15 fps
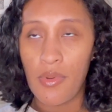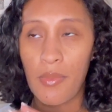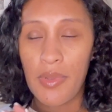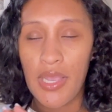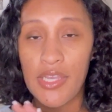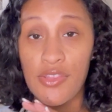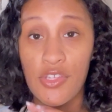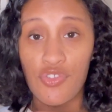Oh my
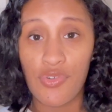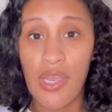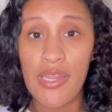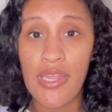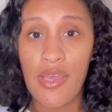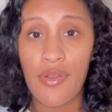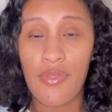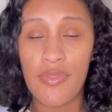god, the dry
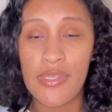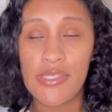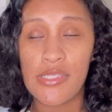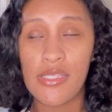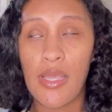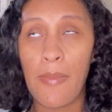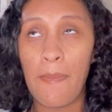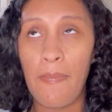down on this is
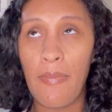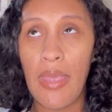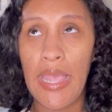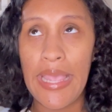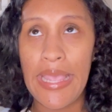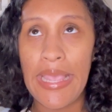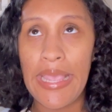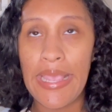
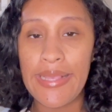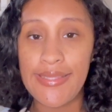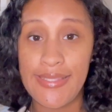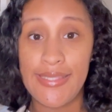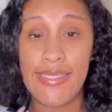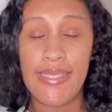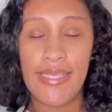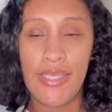
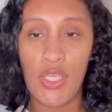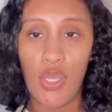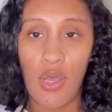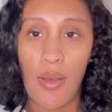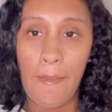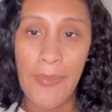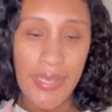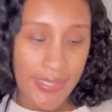amazing, y'all,
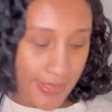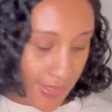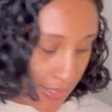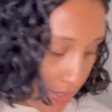amazing.